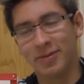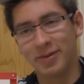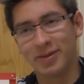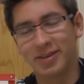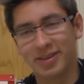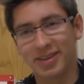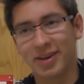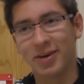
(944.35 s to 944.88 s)
and we
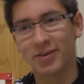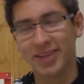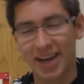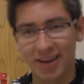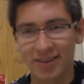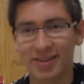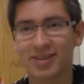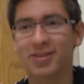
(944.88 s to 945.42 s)
would just go
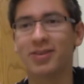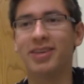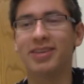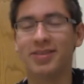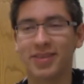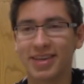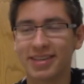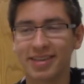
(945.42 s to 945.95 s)
down the
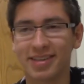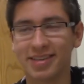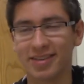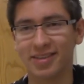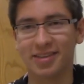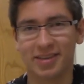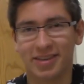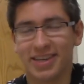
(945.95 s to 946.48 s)
streets of Estes
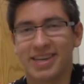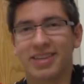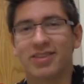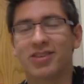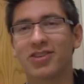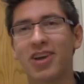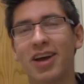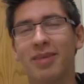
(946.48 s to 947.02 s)
and just looking at
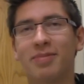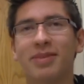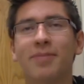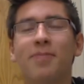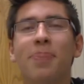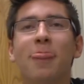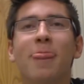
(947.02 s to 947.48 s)
the shops.